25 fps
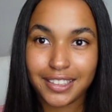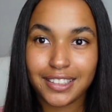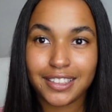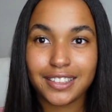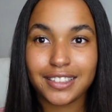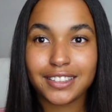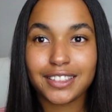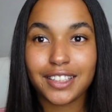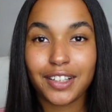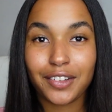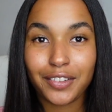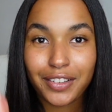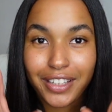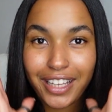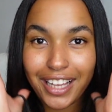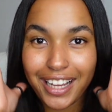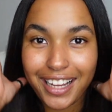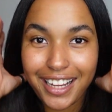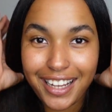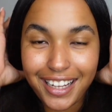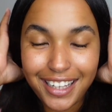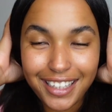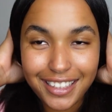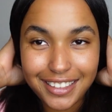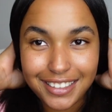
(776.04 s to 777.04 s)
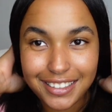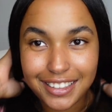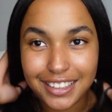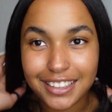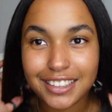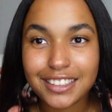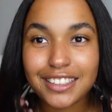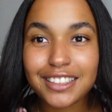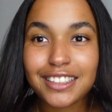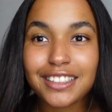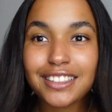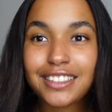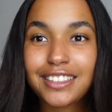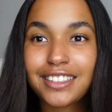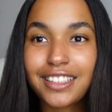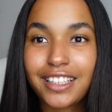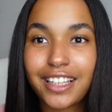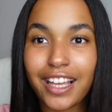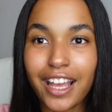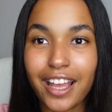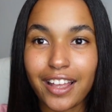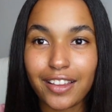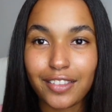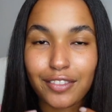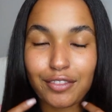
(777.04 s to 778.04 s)
So yeah guys, this is
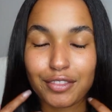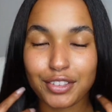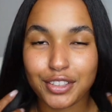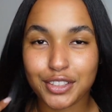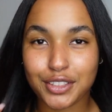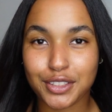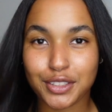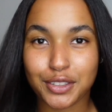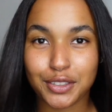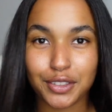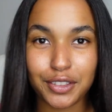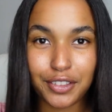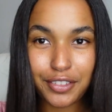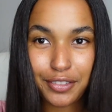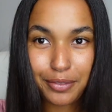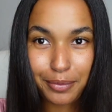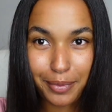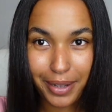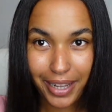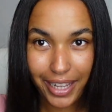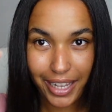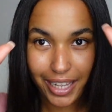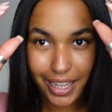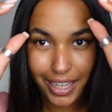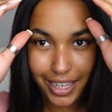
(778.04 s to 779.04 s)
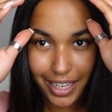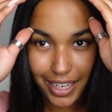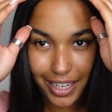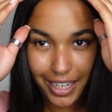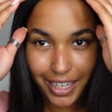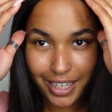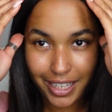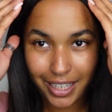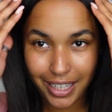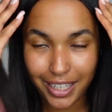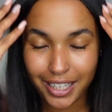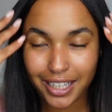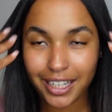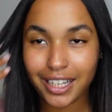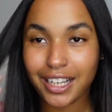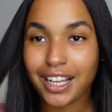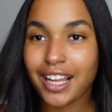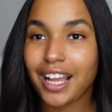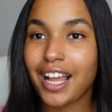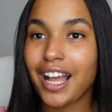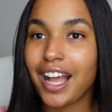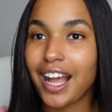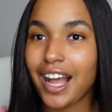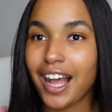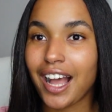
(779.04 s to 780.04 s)
the end result of my hair.
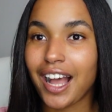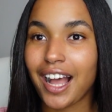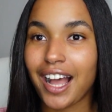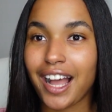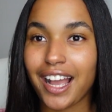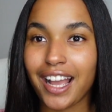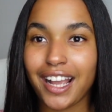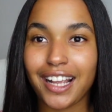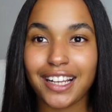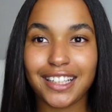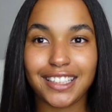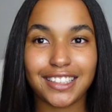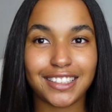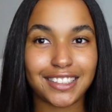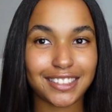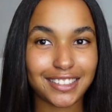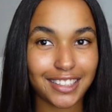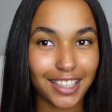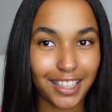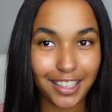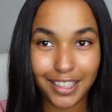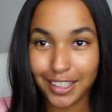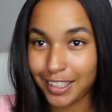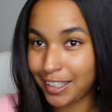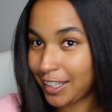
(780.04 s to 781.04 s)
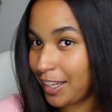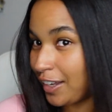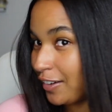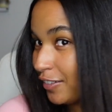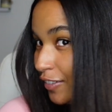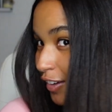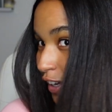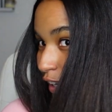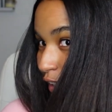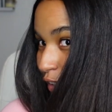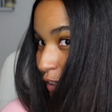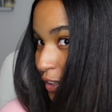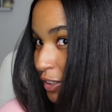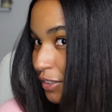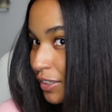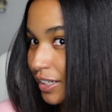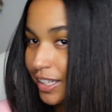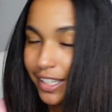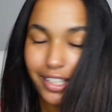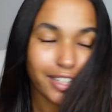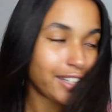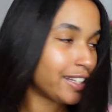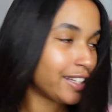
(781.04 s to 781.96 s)
I just love how straight it